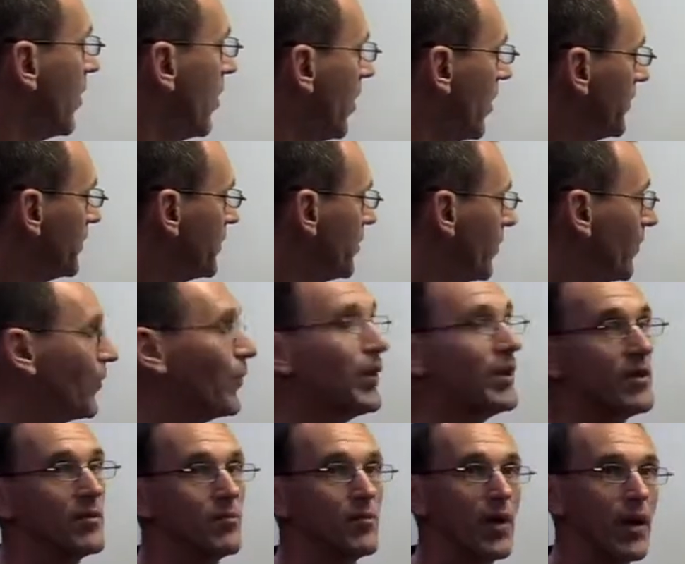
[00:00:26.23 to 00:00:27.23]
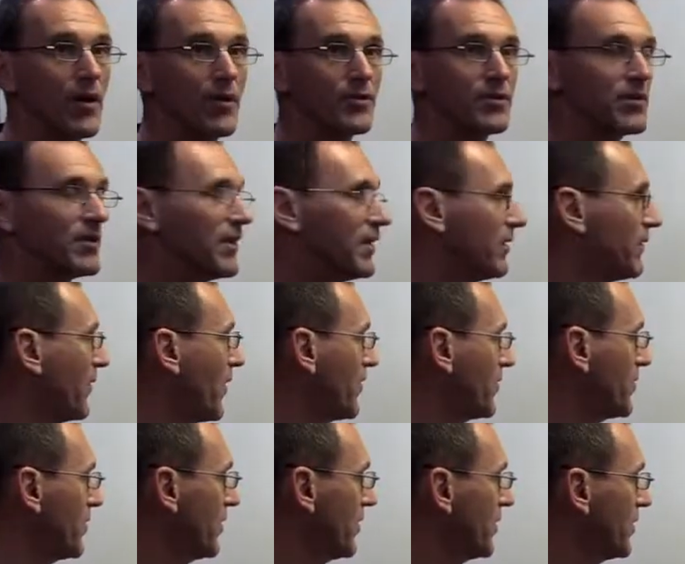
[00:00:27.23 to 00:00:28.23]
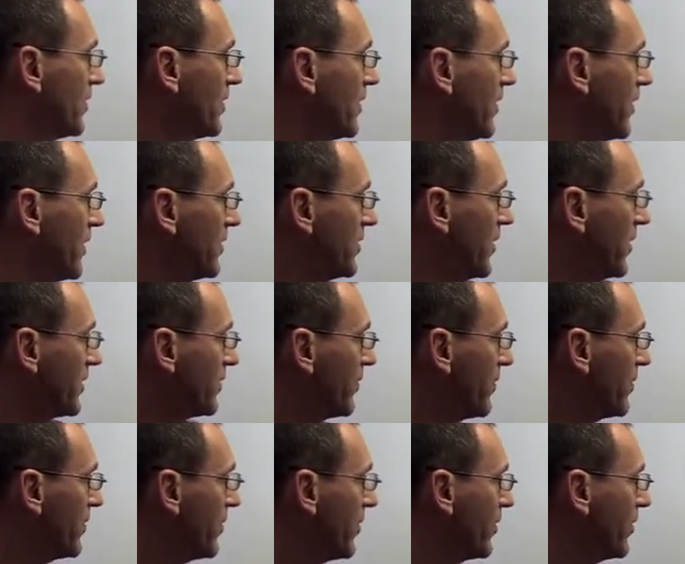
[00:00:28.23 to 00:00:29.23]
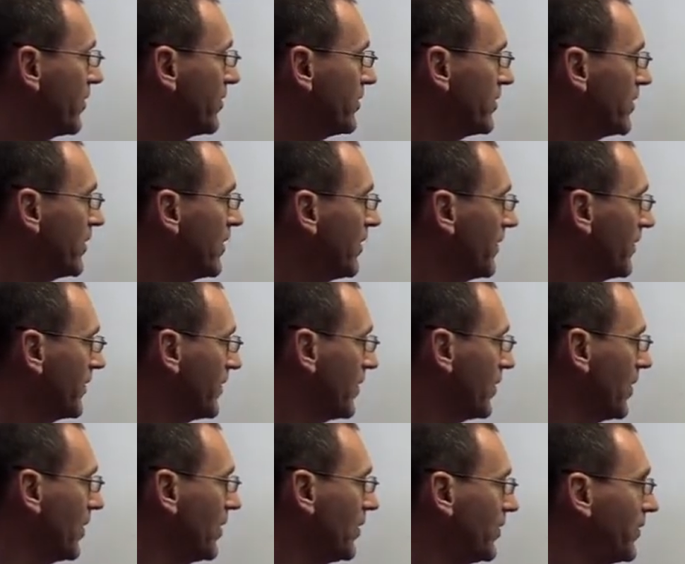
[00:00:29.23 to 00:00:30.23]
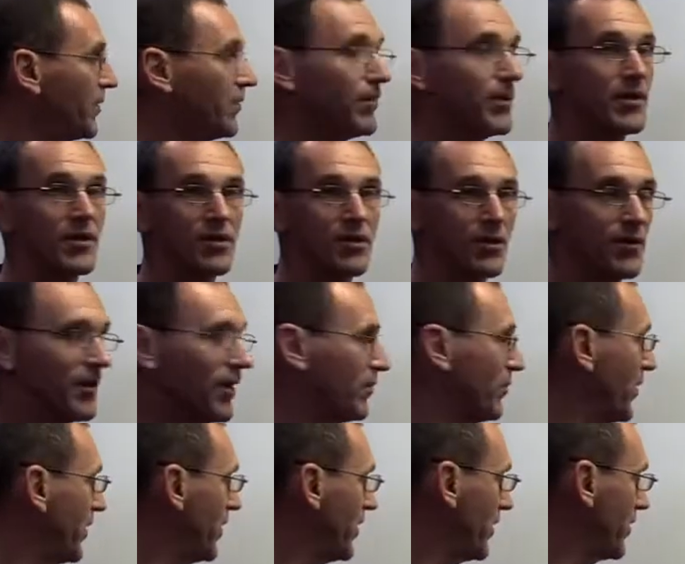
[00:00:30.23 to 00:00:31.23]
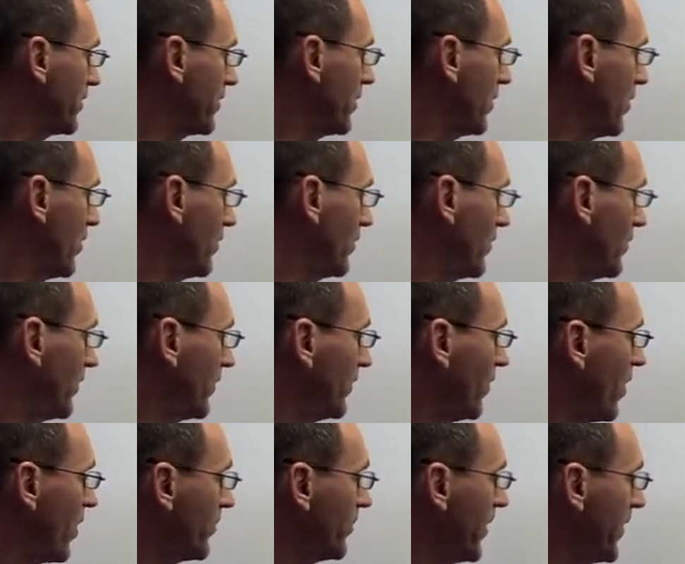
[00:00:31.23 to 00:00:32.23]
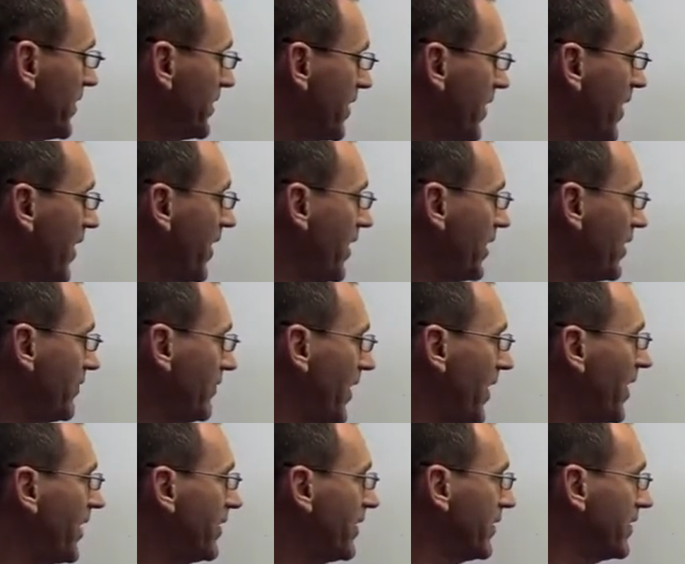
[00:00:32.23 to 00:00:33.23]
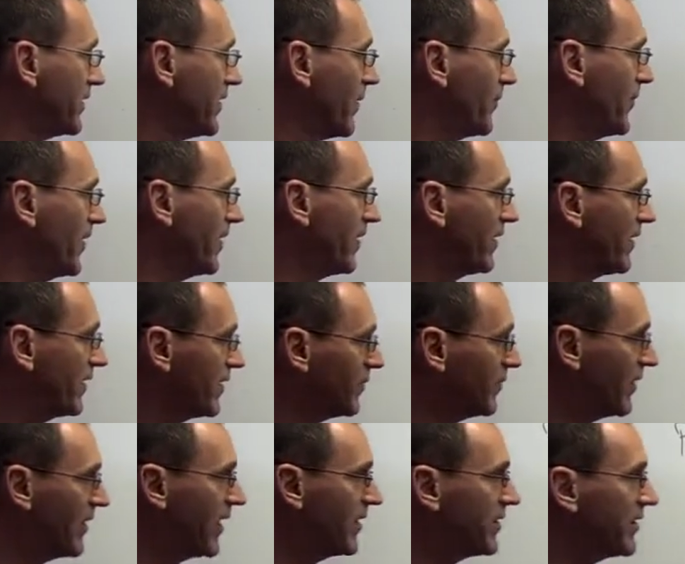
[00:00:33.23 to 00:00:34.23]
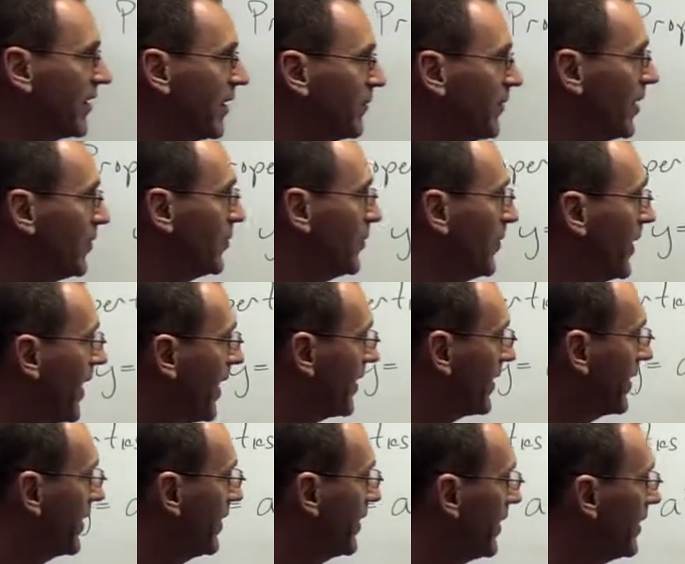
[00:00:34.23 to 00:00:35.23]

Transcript: Also, if we compose these functions, it just returns the original number here. So log base a of a to the something gives me that same number back.